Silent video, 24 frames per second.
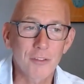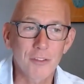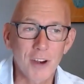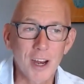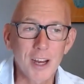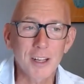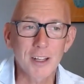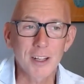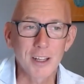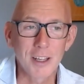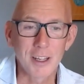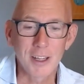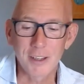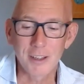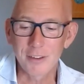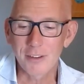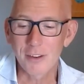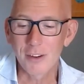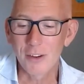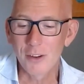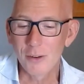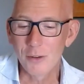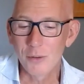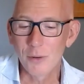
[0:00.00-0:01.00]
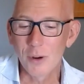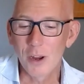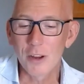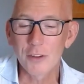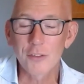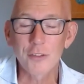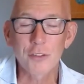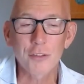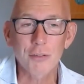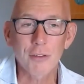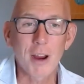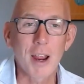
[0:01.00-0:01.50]
frankly, to
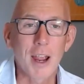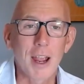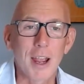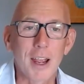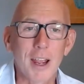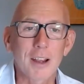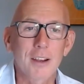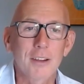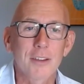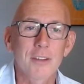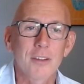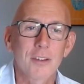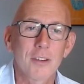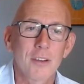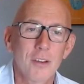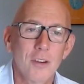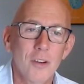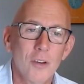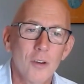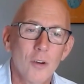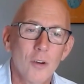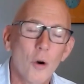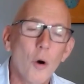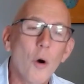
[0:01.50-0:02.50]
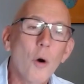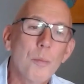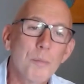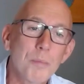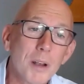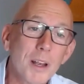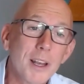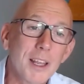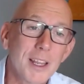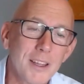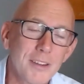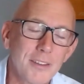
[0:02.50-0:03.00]
attract
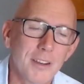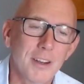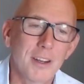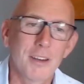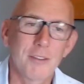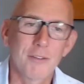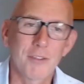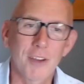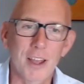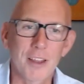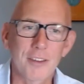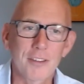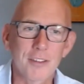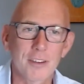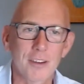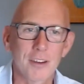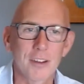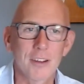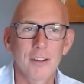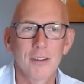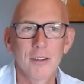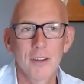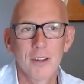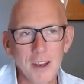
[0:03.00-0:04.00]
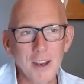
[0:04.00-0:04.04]
or please an investor.